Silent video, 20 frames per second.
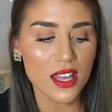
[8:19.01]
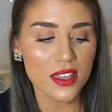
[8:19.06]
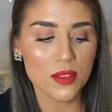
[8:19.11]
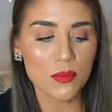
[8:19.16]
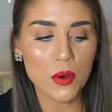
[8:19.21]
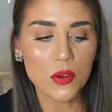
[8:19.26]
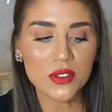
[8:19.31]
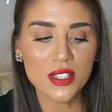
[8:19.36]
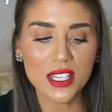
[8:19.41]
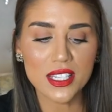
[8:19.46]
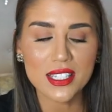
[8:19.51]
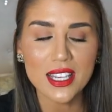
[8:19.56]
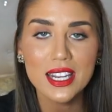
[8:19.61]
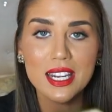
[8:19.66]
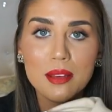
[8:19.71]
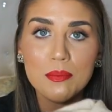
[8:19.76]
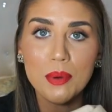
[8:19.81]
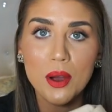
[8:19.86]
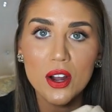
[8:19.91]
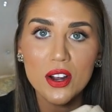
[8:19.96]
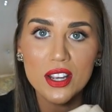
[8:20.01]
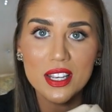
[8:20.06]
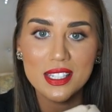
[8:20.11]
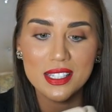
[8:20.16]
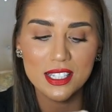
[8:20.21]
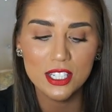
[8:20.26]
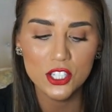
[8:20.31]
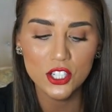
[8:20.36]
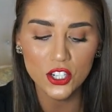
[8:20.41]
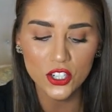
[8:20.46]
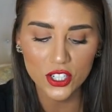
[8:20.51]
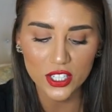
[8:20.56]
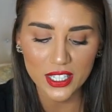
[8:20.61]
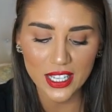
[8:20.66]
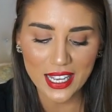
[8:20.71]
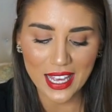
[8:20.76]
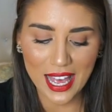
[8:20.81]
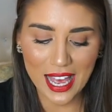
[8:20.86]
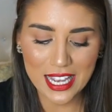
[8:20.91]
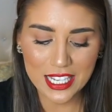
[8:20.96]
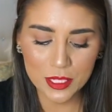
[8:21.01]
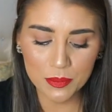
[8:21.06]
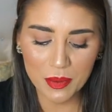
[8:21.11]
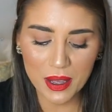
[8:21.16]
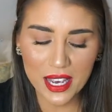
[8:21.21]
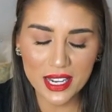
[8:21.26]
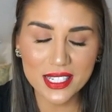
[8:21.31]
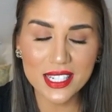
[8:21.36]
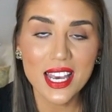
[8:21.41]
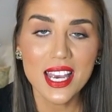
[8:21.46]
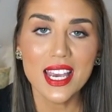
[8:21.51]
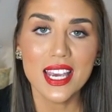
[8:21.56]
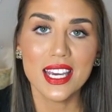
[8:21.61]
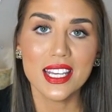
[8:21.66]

The most exciting part is the turtleneck aspect.